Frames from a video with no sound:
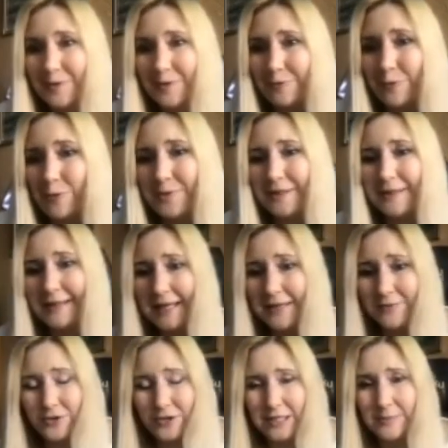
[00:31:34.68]
forming
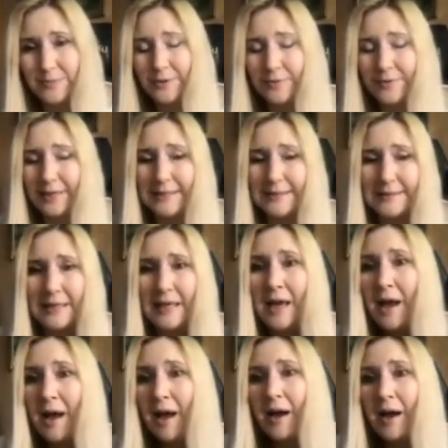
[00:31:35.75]
language experience.
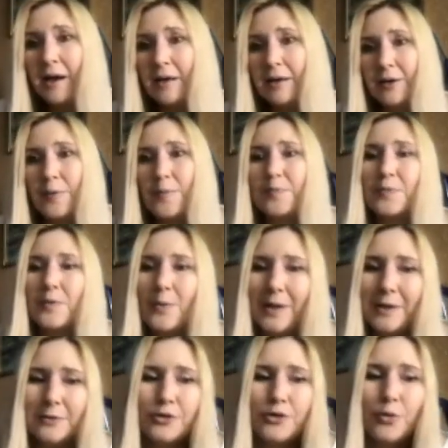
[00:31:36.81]

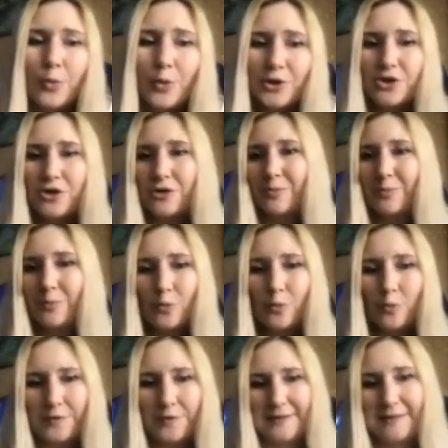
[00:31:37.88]
Well, to watch
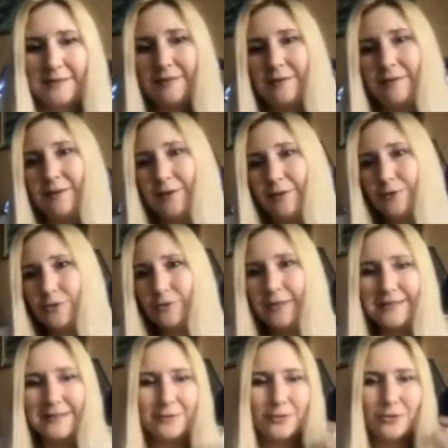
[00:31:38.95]
movies, to
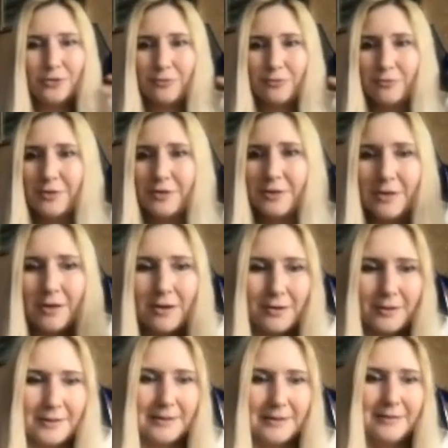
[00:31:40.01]
listen to
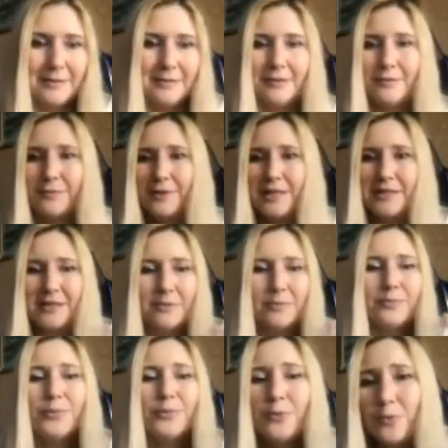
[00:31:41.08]
songs,
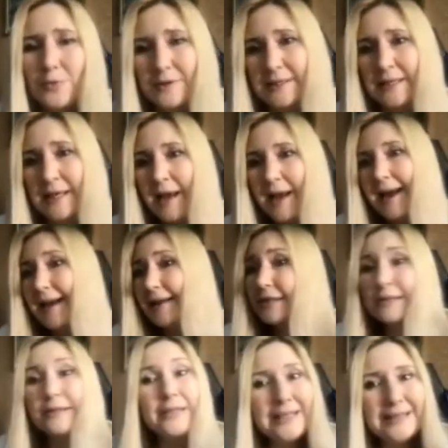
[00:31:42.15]
reading books,
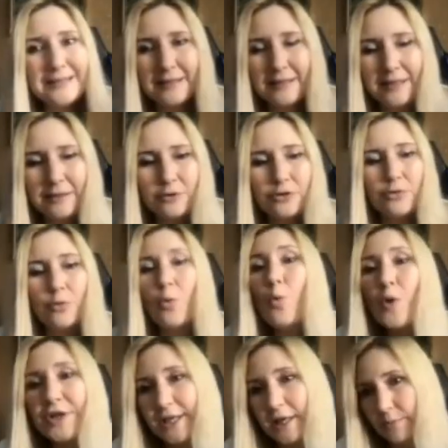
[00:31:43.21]
and listening to
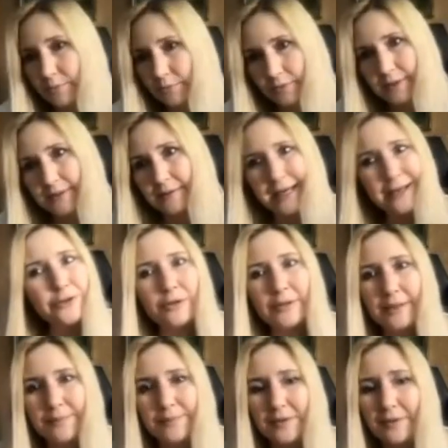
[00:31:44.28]
audiobooks.
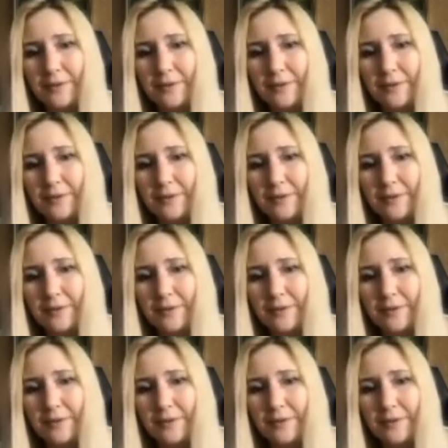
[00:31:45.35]
Actually,